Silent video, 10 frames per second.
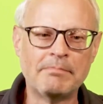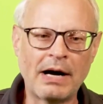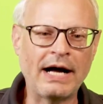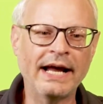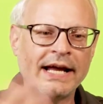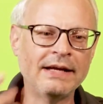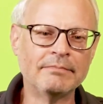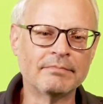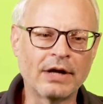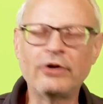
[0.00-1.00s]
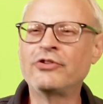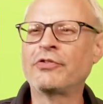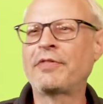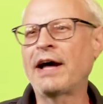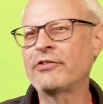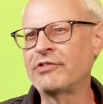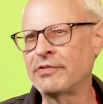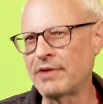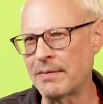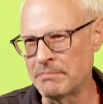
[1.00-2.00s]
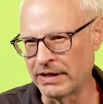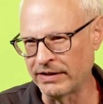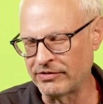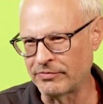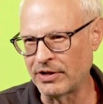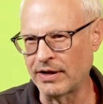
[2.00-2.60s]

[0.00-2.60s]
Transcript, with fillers: by hundreds of thousands, if not millions of